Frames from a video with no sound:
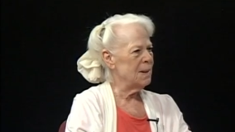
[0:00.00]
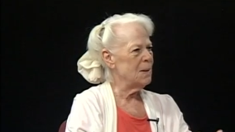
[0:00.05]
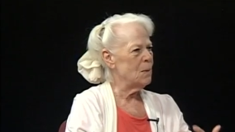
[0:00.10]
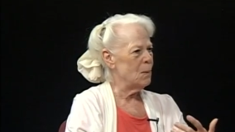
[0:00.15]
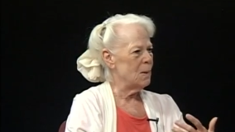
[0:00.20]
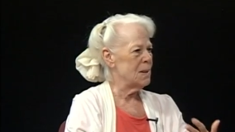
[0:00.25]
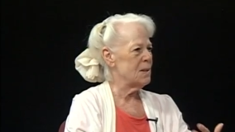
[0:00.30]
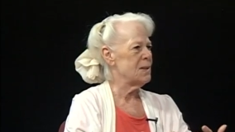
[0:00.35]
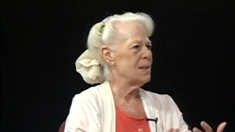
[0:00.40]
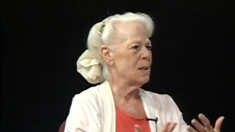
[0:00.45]

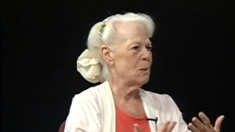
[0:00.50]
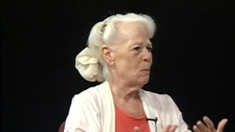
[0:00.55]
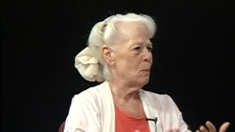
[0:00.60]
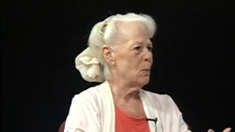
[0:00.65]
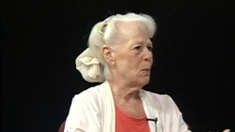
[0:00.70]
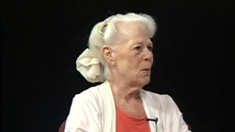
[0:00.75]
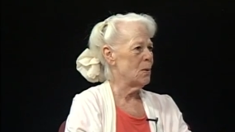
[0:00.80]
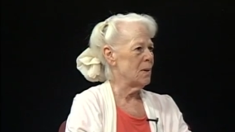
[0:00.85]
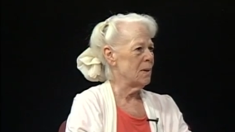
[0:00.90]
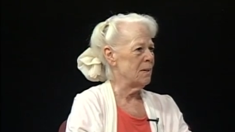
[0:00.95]
what's
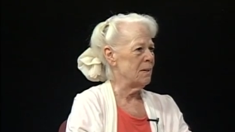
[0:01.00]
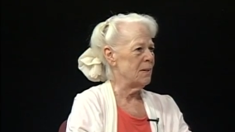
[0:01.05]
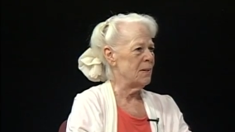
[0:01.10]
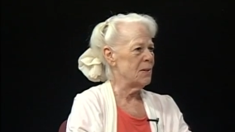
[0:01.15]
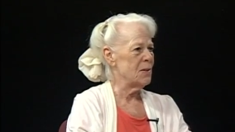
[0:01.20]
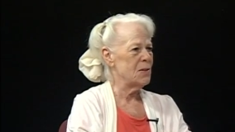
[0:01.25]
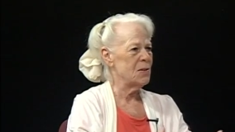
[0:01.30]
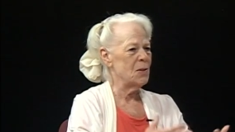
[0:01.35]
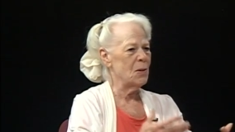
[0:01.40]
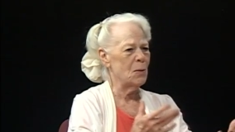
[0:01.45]
important.
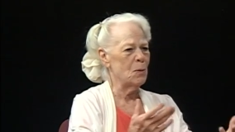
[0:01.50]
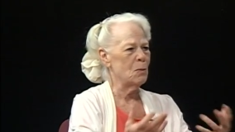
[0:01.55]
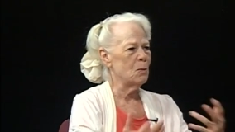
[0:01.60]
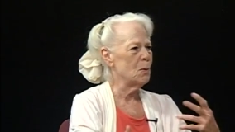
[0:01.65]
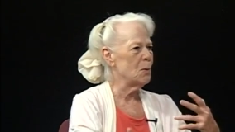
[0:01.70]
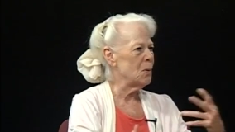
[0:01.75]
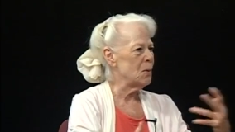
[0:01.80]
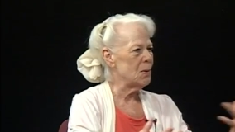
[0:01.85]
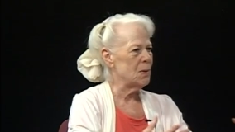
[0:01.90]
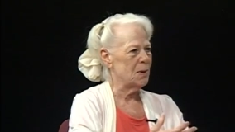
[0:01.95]
There's no
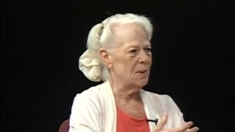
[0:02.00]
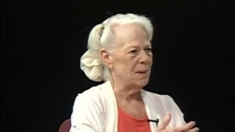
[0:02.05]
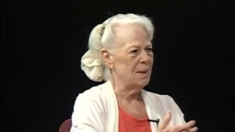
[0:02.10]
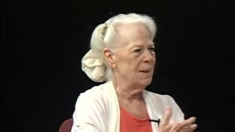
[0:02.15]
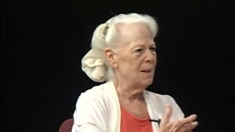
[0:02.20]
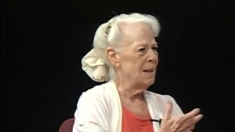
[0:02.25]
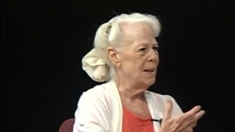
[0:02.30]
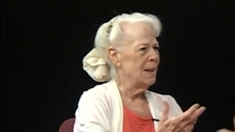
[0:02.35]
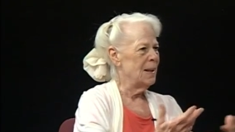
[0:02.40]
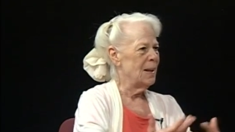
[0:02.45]
rule
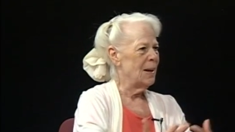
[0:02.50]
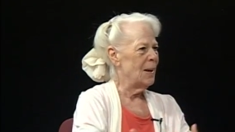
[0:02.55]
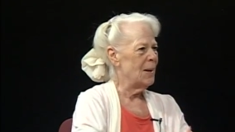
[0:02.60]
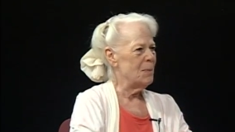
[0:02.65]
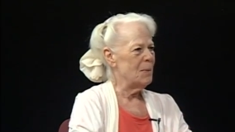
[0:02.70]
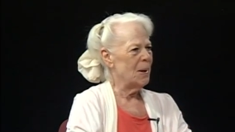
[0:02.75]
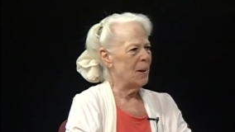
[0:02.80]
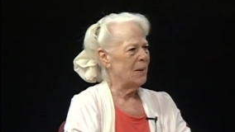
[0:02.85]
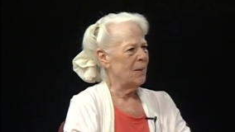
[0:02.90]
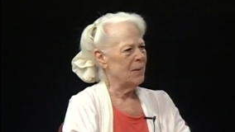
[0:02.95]

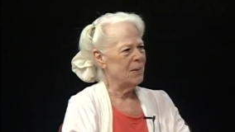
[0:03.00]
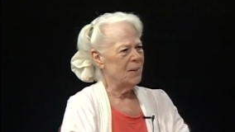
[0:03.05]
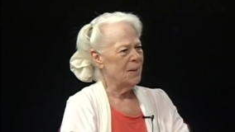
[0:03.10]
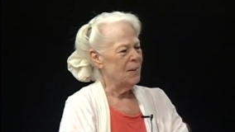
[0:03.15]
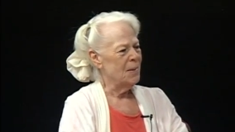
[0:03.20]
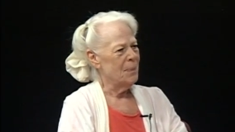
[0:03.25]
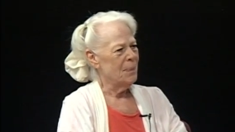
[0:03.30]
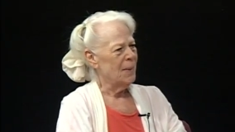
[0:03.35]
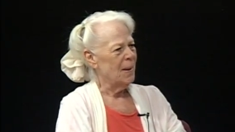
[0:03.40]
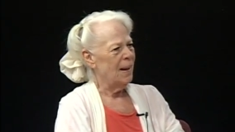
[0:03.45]
about
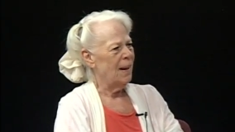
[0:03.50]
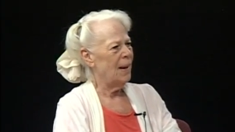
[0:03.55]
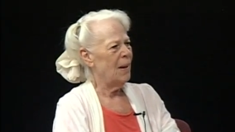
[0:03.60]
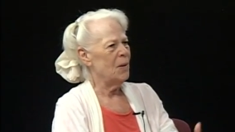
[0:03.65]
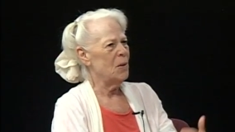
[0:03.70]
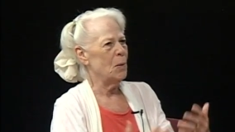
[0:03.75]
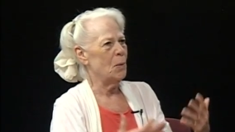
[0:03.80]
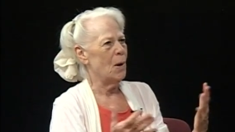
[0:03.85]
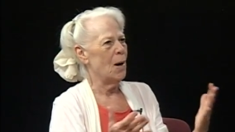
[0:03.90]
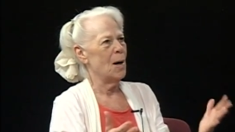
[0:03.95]
how
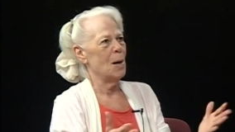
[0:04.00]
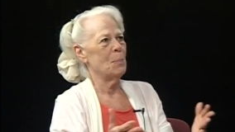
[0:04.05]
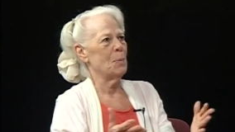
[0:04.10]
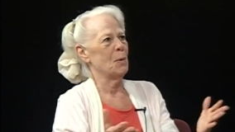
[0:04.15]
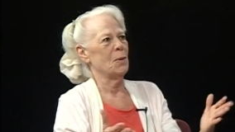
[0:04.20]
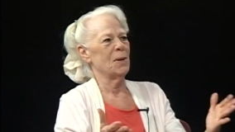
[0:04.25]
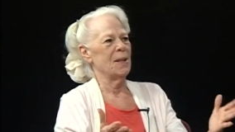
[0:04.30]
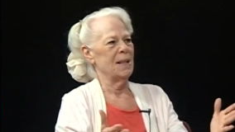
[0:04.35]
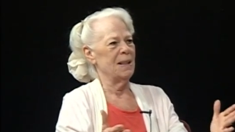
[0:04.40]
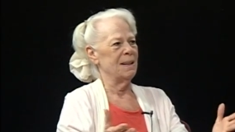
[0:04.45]
you
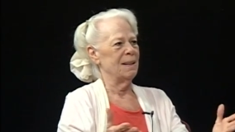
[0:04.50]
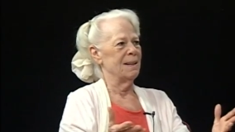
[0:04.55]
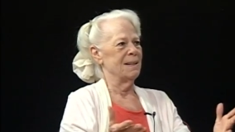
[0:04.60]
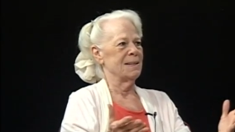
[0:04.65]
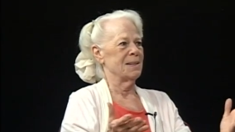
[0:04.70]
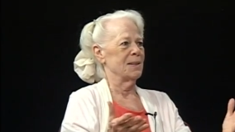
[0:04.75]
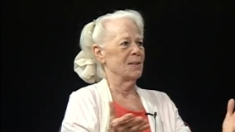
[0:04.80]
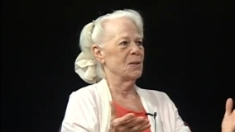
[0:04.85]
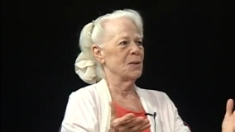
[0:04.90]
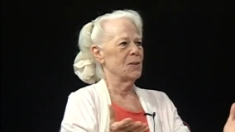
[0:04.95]
operate
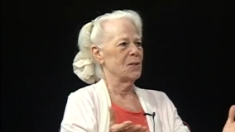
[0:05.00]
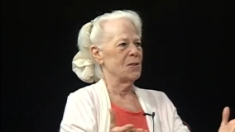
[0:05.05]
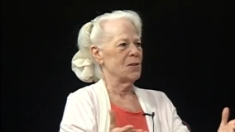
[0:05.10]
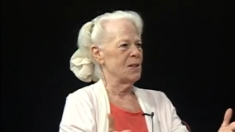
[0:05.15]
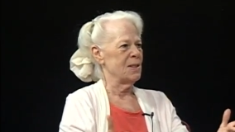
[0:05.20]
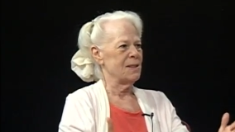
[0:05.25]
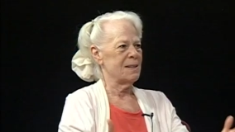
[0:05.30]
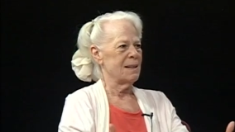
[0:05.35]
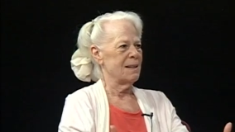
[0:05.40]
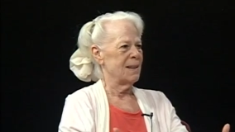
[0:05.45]
as a
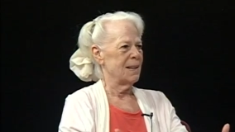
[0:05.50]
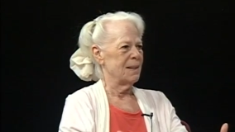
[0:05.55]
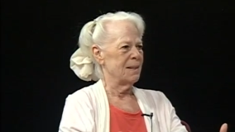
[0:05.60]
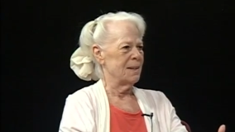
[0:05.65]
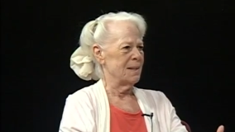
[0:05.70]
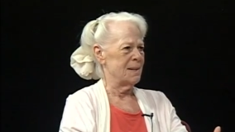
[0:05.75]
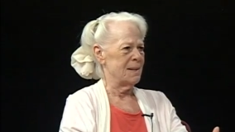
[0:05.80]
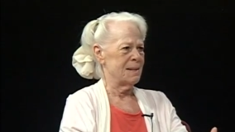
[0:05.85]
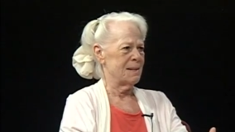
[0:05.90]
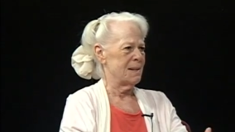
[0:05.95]
Christian
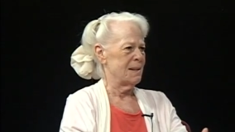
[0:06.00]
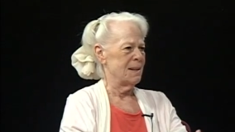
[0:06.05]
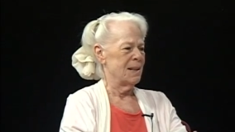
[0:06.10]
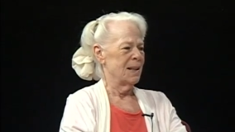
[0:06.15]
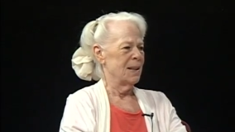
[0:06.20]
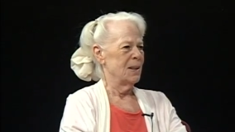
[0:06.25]
Scientist.